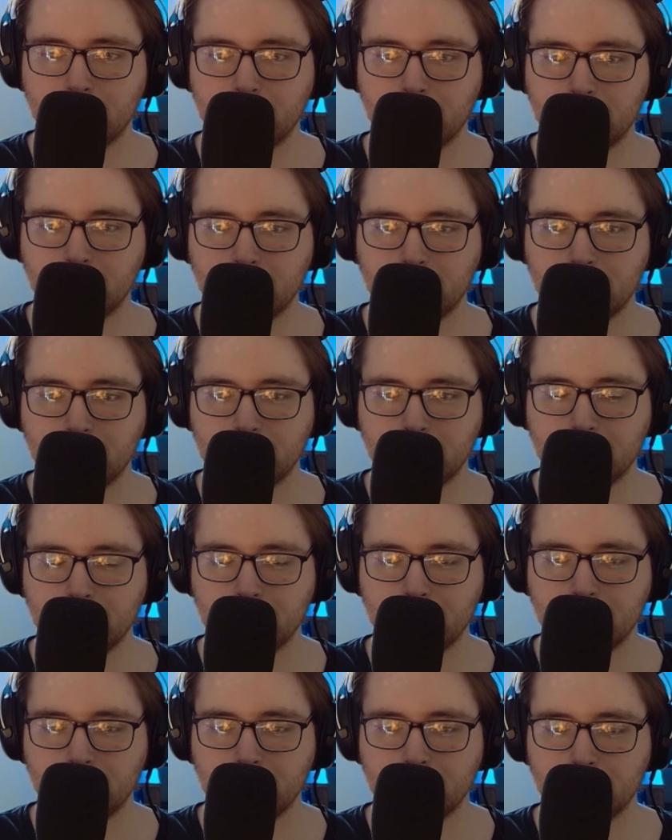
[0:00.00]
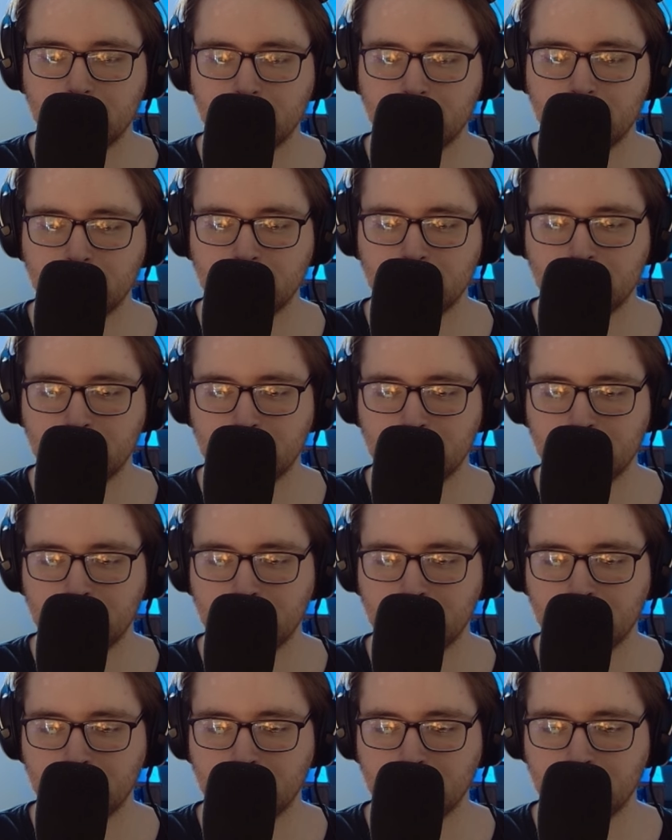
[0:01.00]

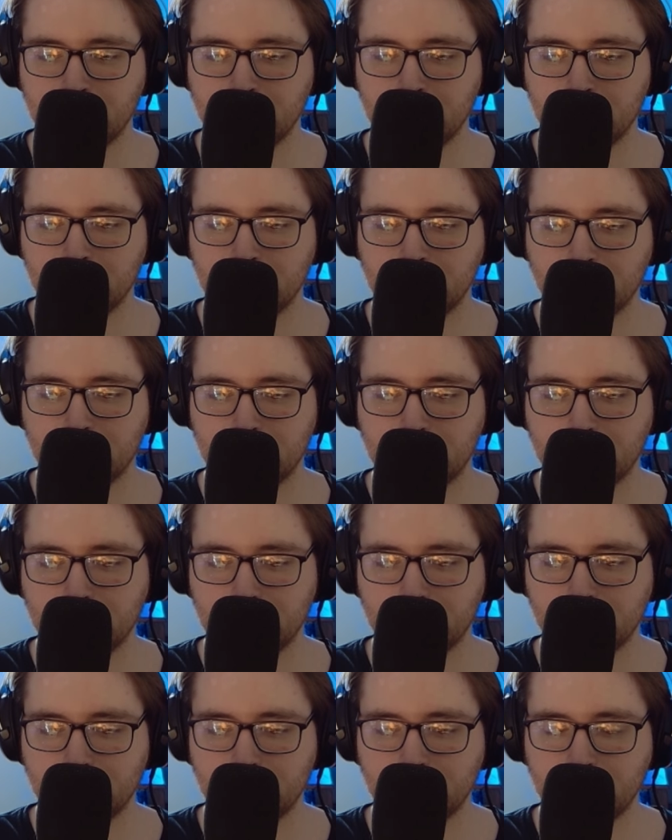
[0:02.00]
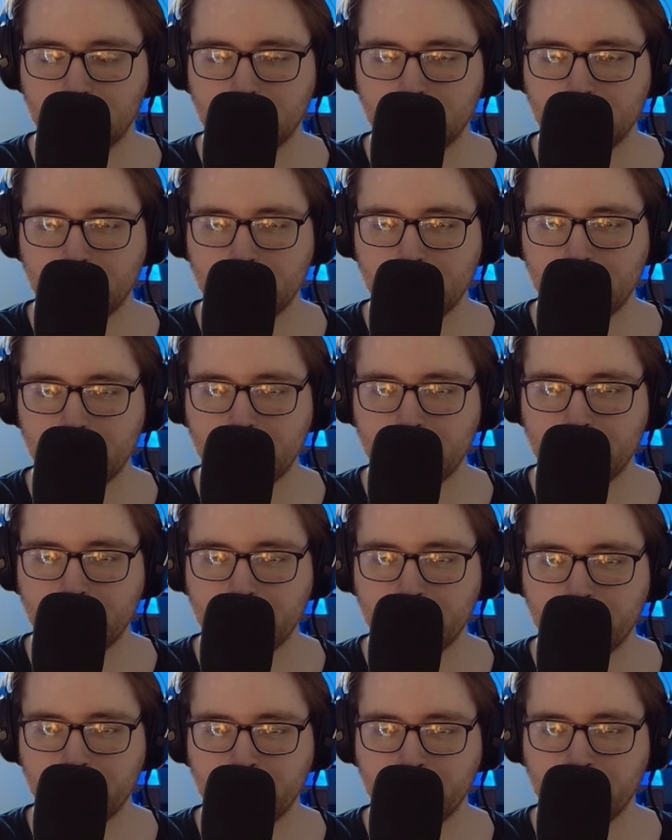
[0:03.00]

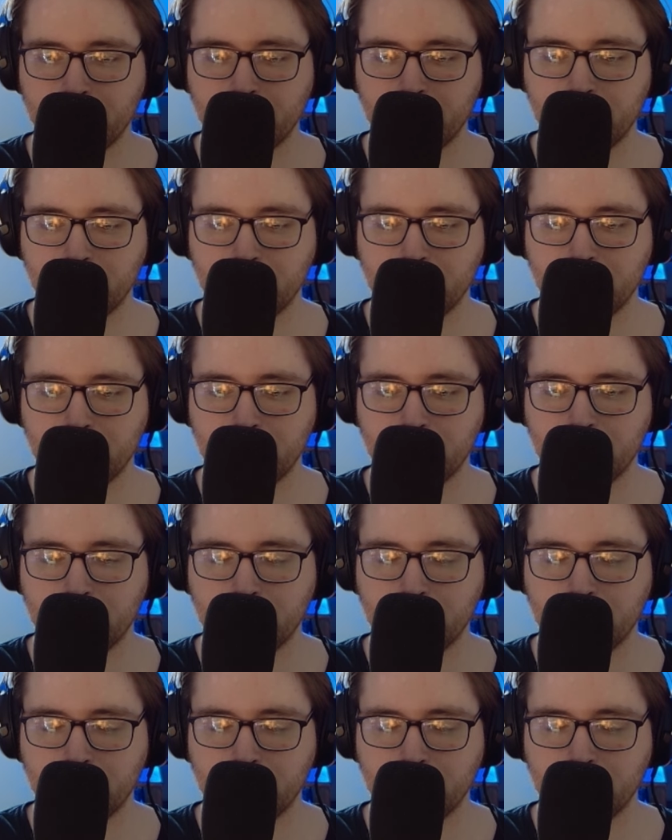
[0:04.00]
This person isn't speaking.